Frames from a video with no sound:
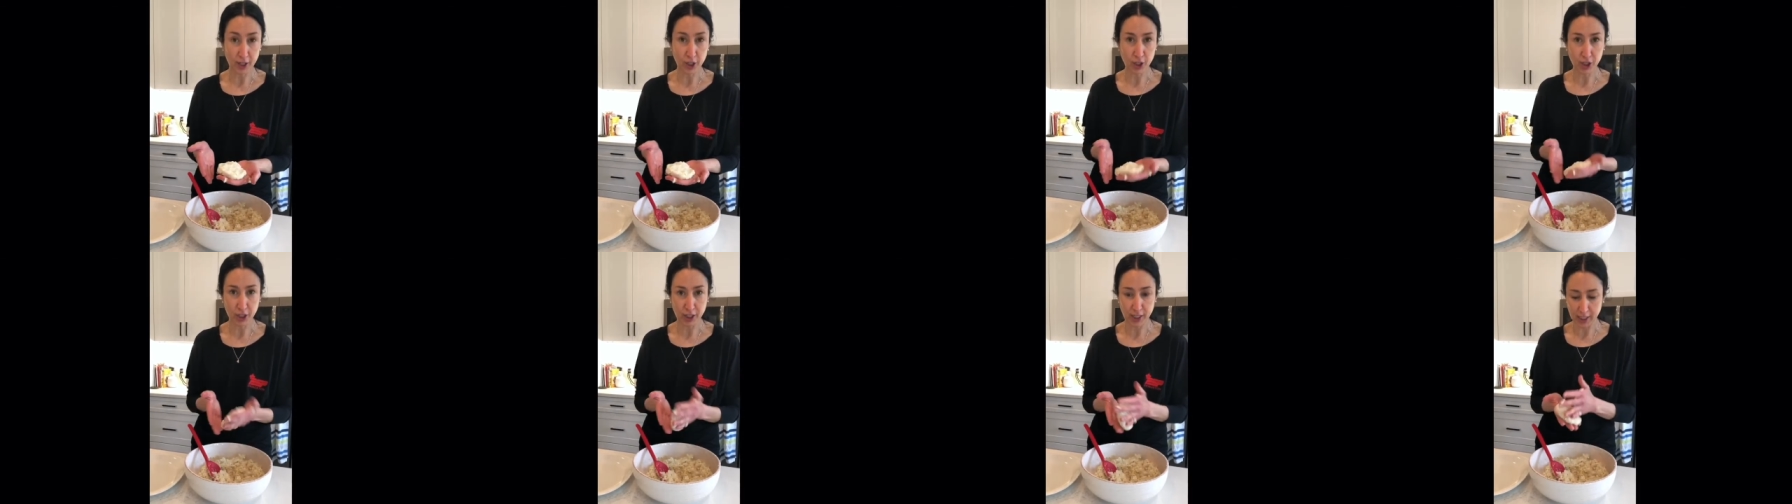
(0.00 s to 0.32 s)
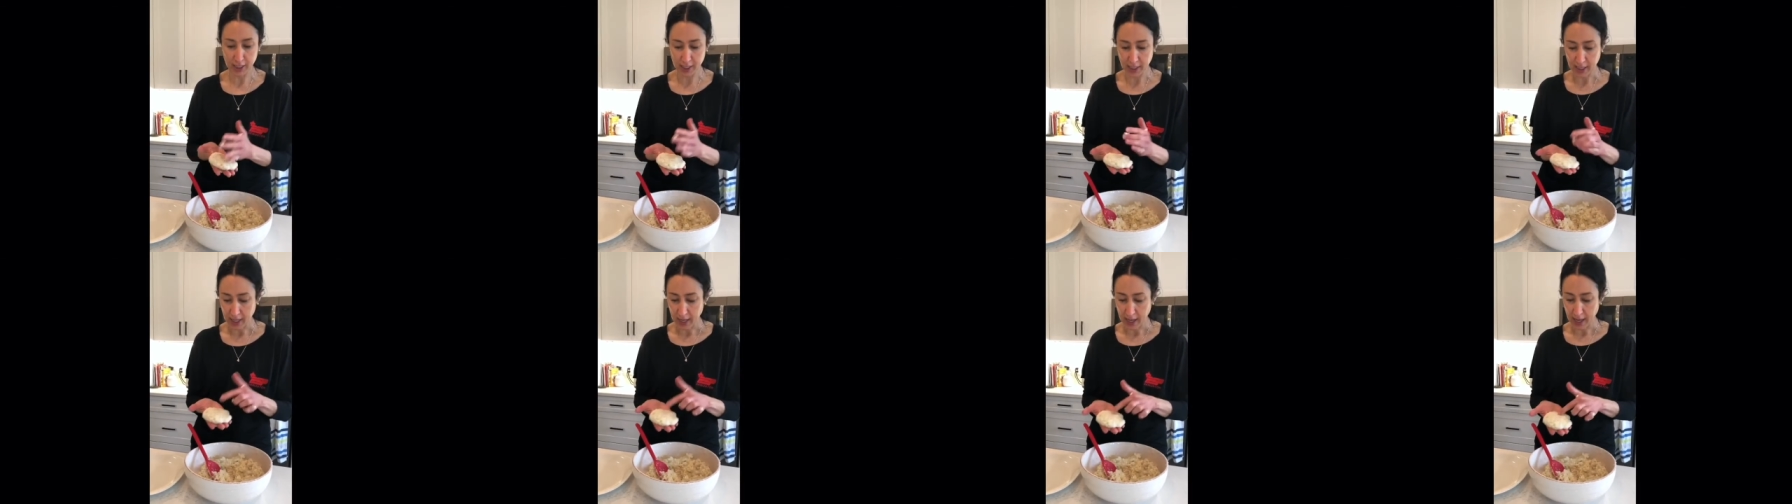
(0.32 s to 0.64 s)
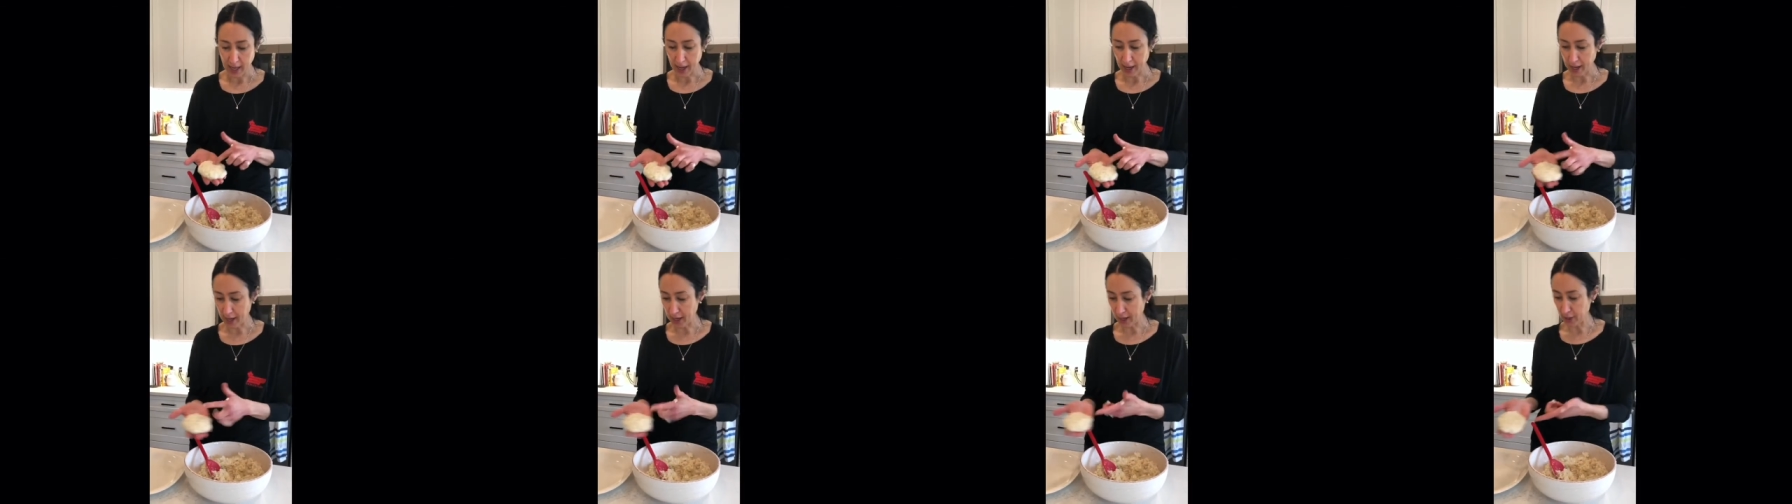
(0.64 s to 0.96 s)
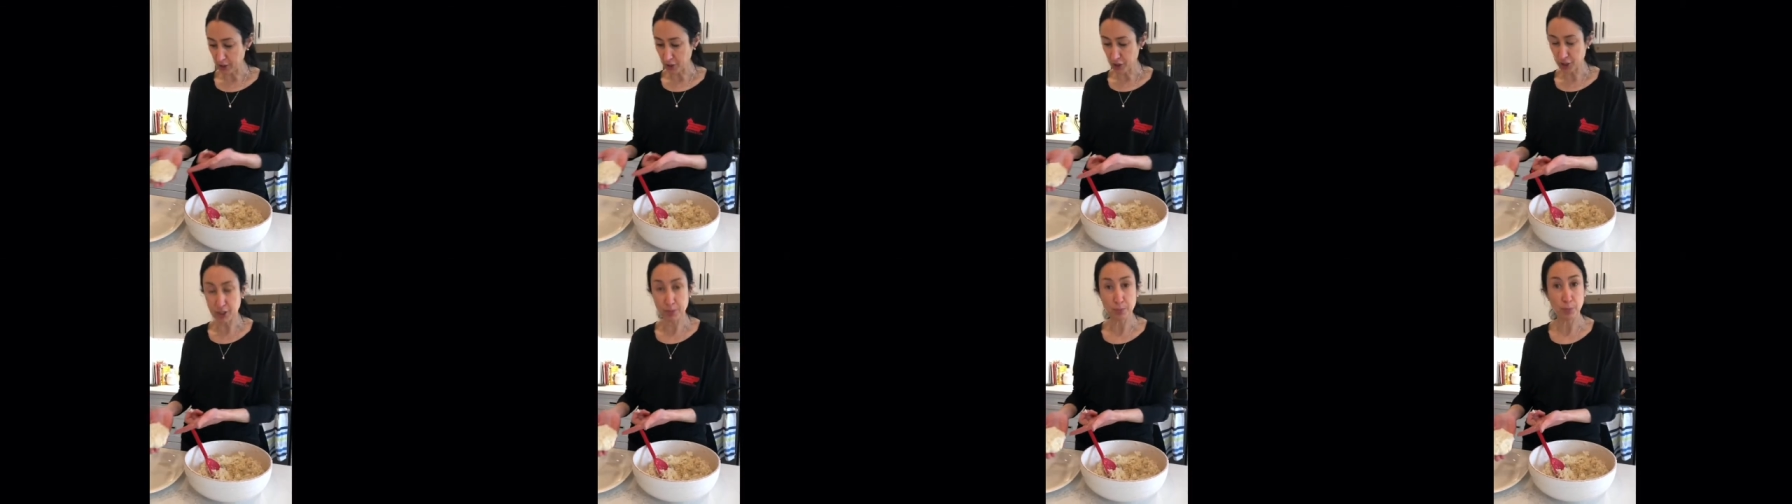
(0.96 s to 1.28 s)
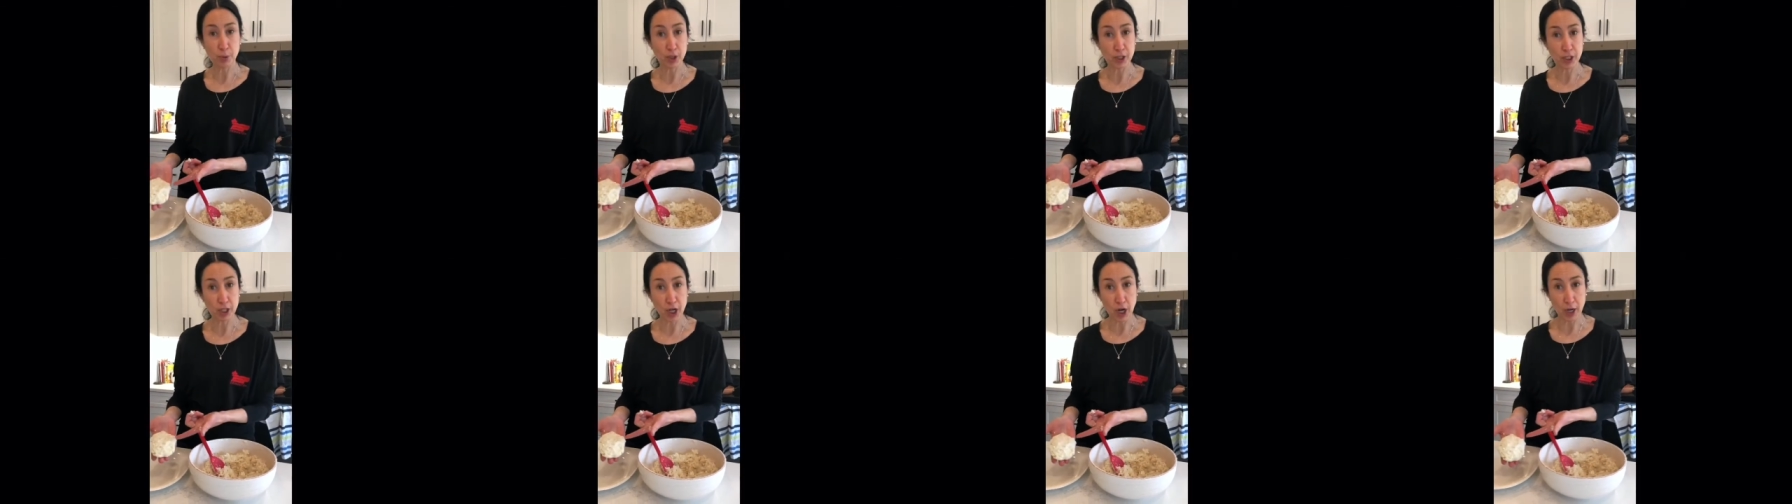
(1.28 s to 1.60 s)
cookie, and just
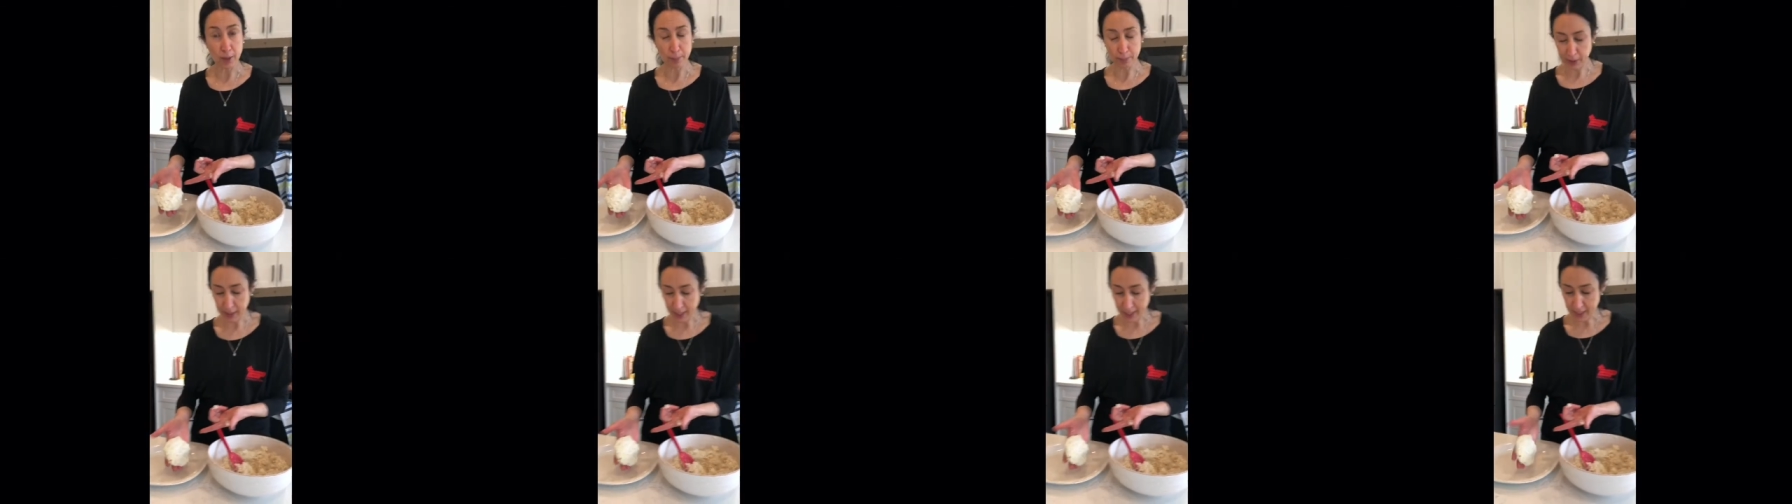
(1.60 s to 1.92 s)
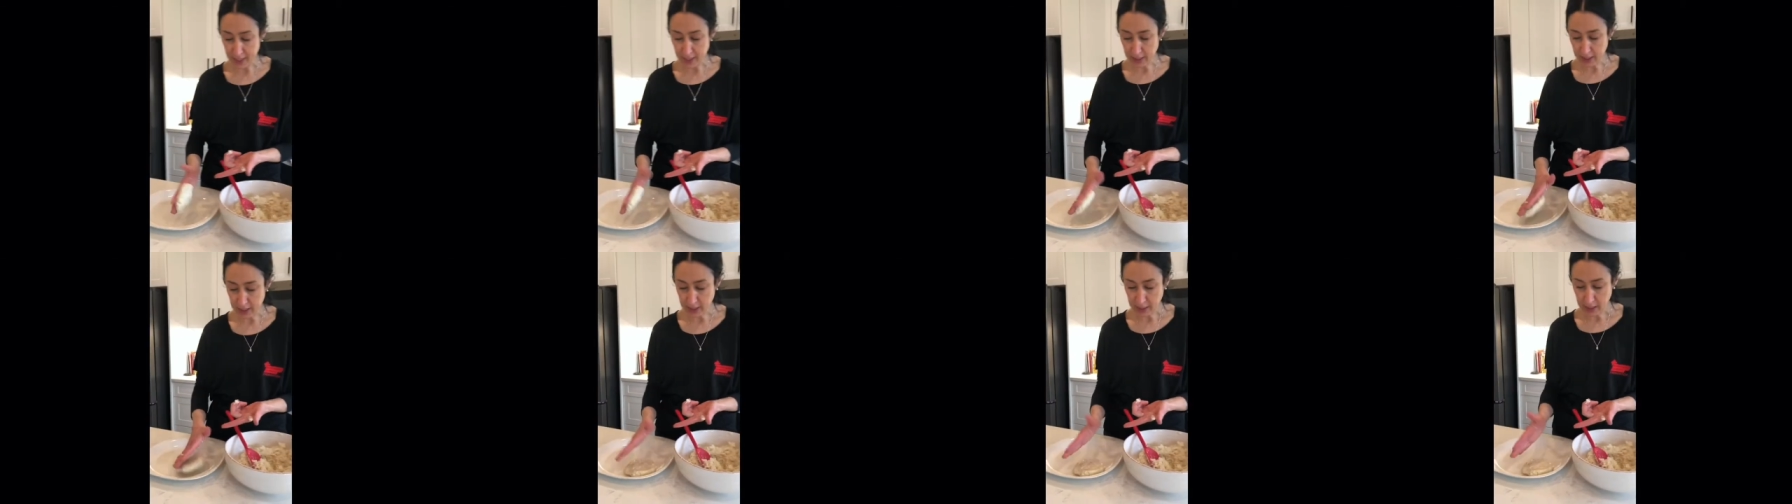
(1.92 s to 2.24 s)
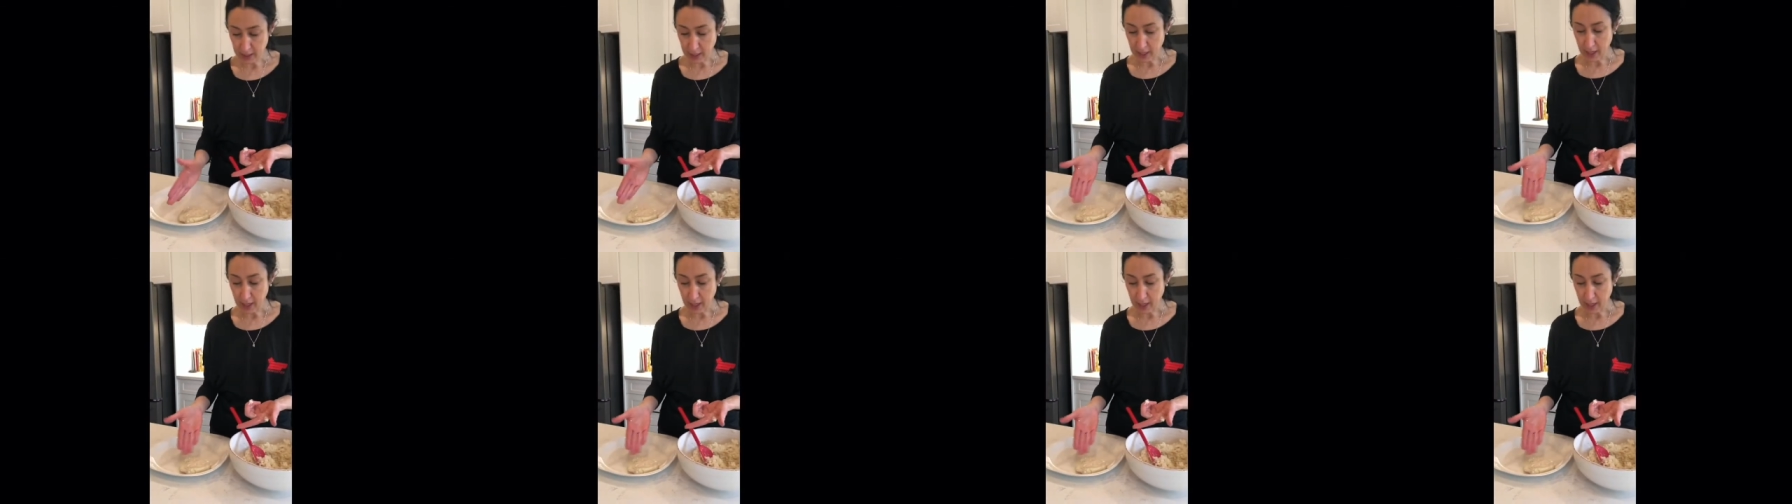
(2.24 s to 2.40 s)
put it on a plate.